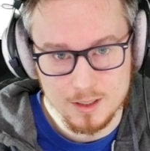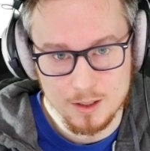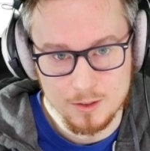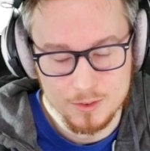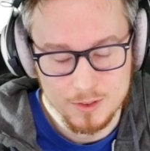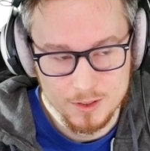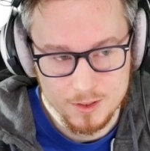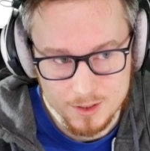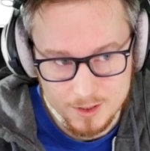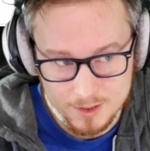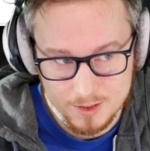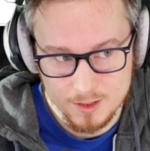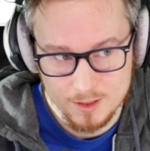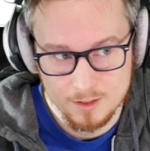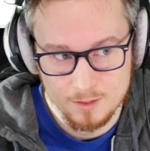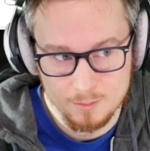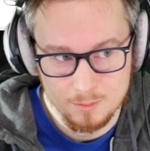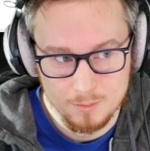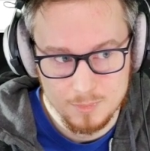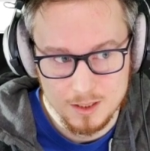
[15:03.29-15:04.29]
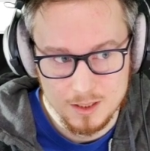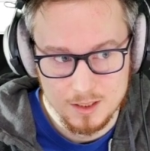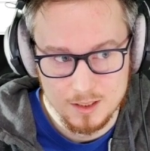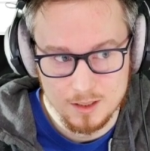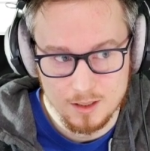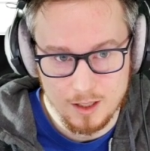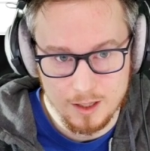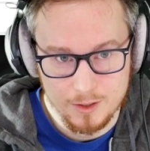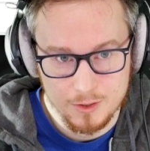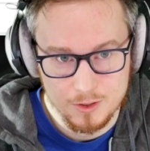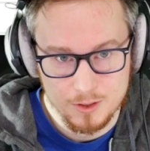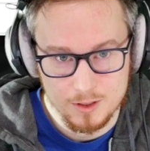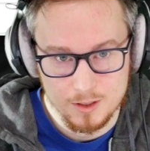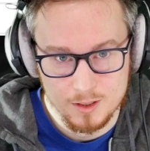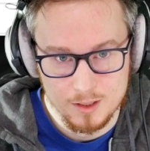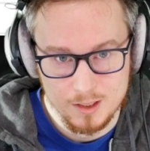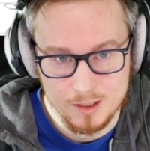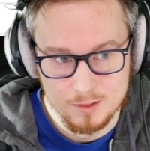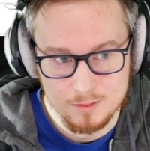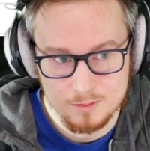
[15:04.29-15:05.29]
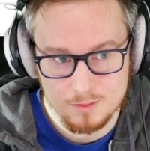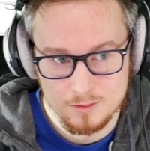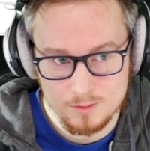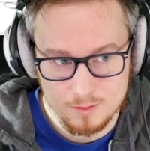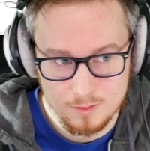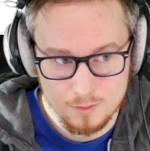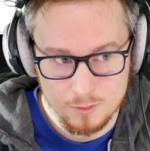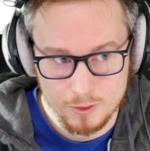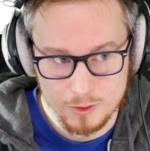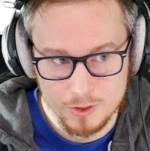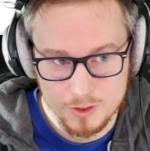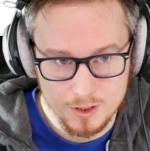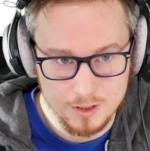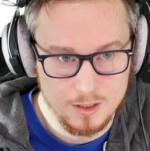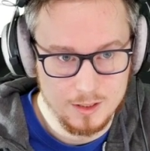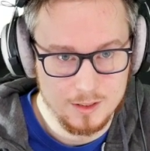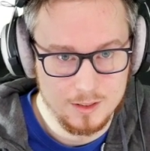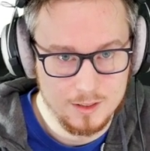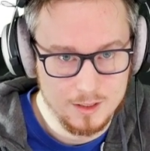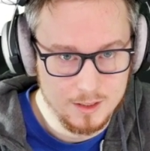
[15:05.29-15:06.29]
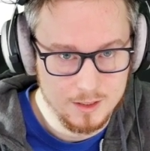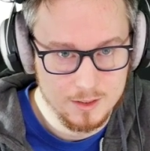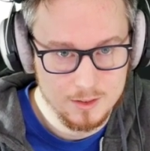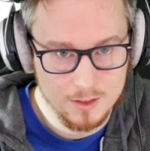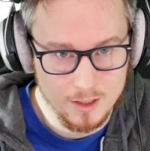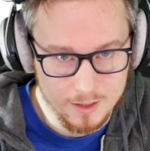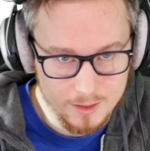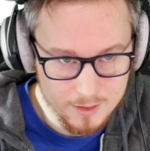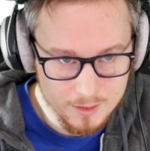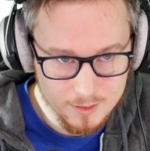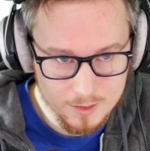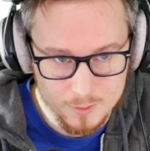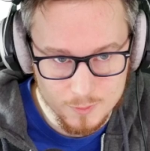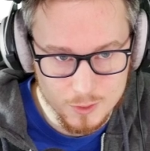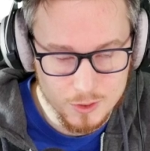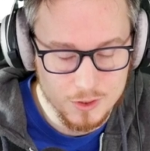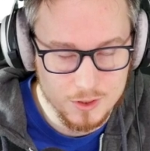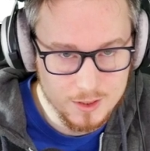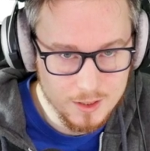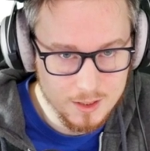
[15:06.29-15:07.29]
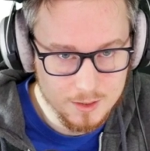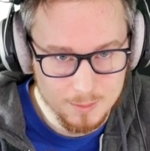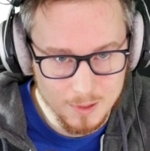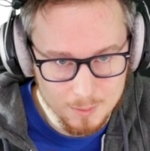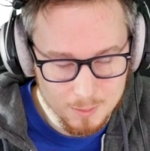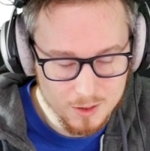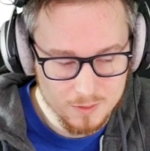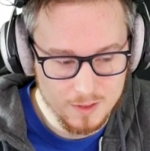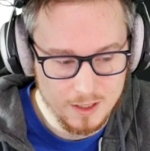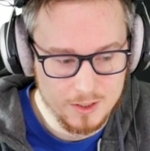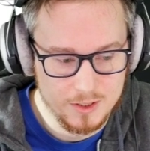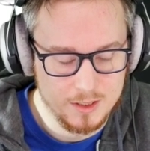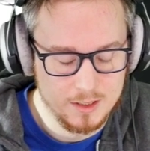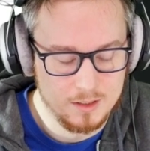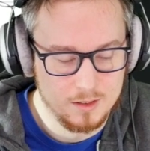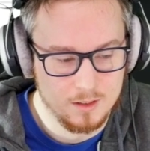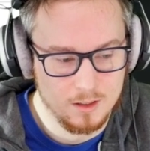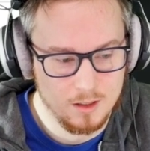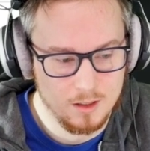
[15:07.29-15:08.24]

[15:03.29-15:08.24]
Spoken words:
I was interested in being a lecturer for statistics at a university as my profession.